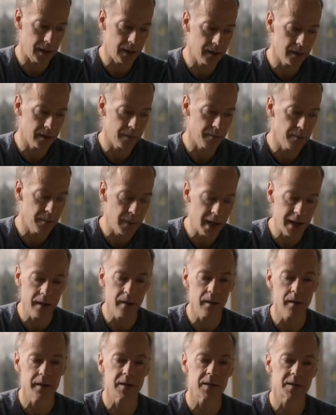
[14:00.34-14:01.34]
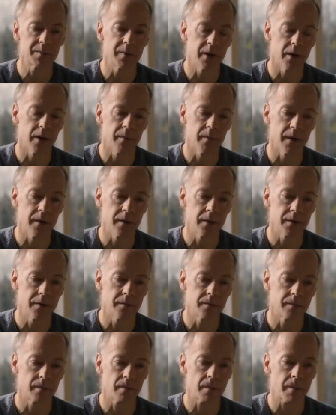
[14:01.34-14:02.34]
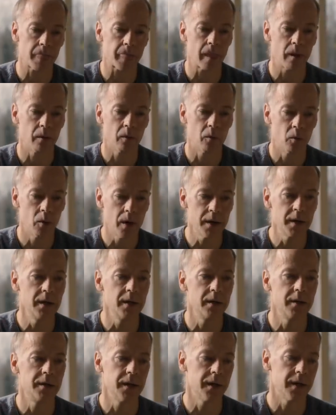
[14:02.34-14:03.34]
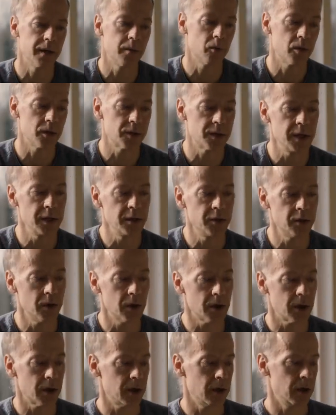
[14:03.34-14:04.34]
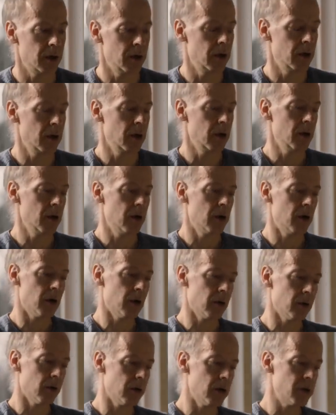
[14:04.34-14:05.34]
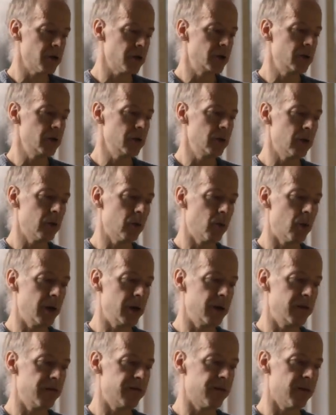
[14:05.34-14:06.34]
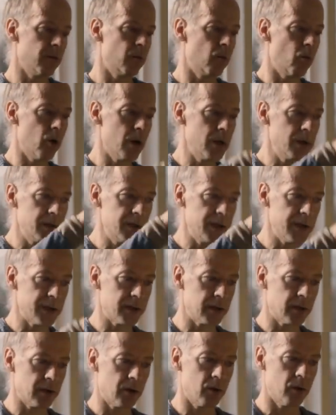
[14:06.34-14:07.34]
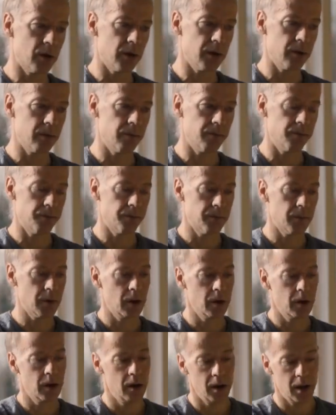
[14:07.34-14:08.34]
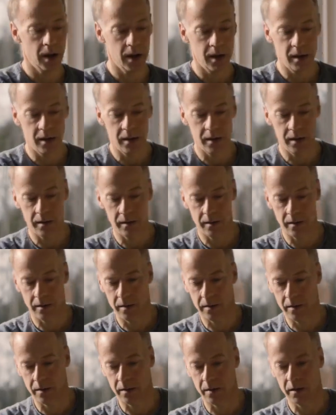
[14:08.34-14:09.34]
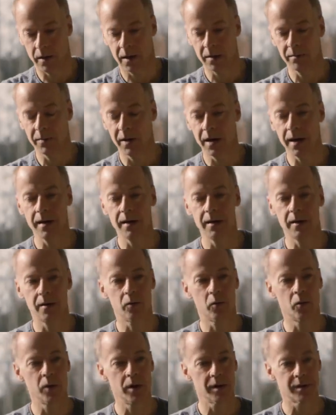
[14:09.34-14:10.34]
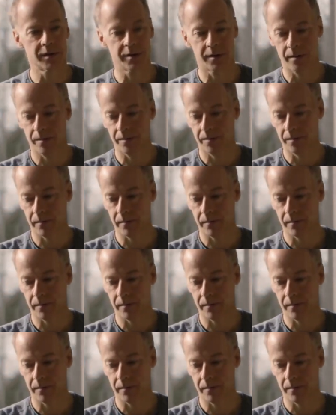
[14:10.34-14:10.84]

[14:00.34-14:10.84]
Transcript: In the male experiment, what he did was he took a longitudinal wave from 1 Tesla coil and he combined it with